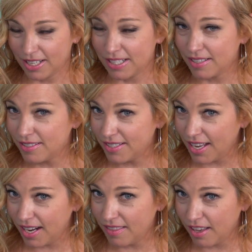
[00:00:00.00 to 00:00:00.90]
It doesn't
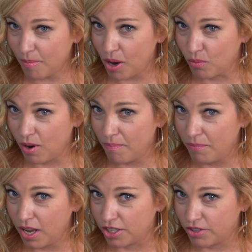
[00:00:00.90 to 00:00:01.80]
say anything about rum
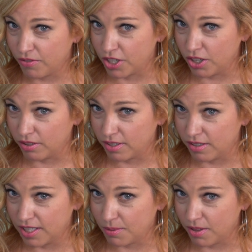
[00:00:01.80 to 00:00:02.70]
punch for adults
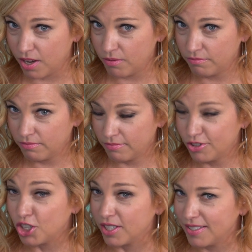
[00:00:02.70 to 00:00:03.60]
in this one, though.
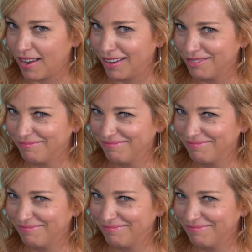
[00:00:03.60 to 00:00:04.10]
Just saying.